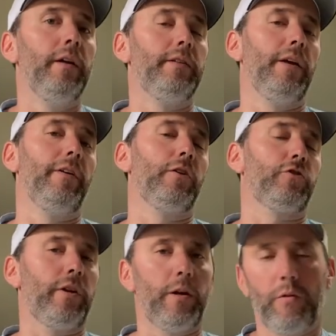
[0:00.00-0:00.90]
Dave
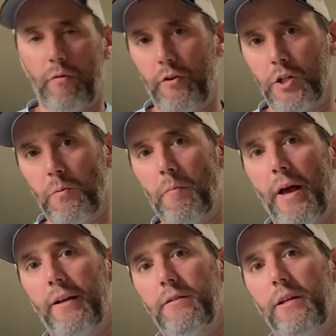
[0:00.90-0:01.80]
Anderson here with the Fisherman
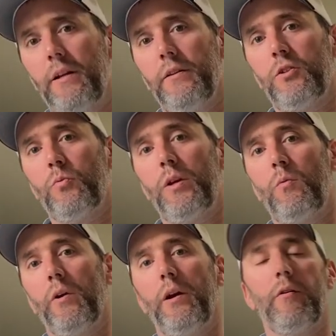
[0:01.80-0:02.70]
Magazine, and this week
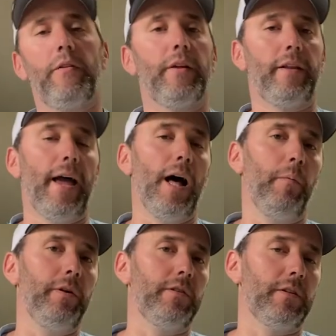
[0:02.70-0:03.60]
we're hearing that
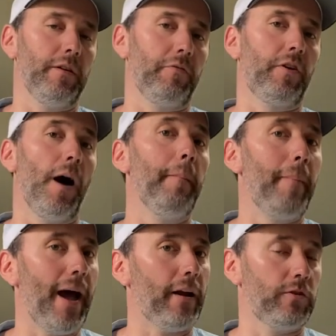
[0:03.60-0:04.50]
Albies have come
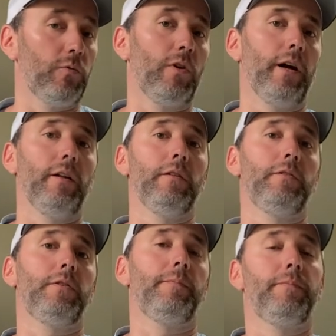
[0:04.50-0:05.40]
back to Rhode
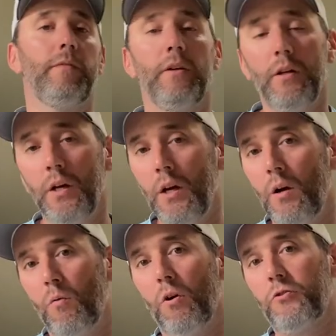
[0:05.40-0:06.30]
Island.
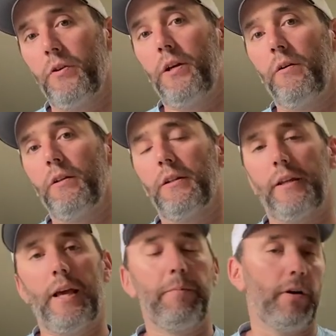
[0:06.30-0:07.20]
We're also hearing that the
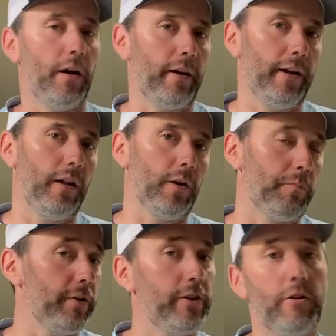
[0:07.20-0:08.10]
Cape Cod Canal had a
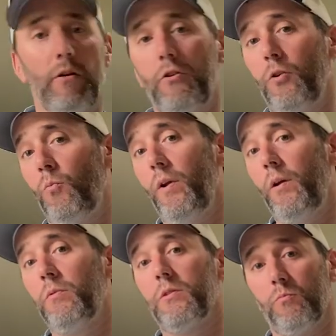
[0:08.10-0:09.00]
pretty darn good
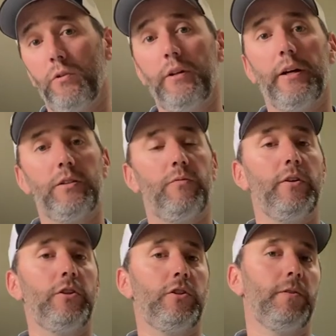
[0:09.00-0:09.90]
week with some really nice
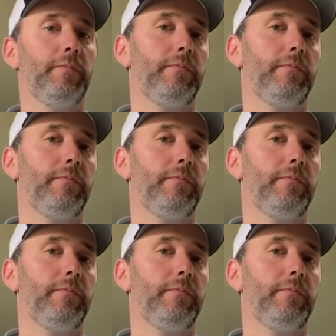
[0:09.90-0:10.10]
fish.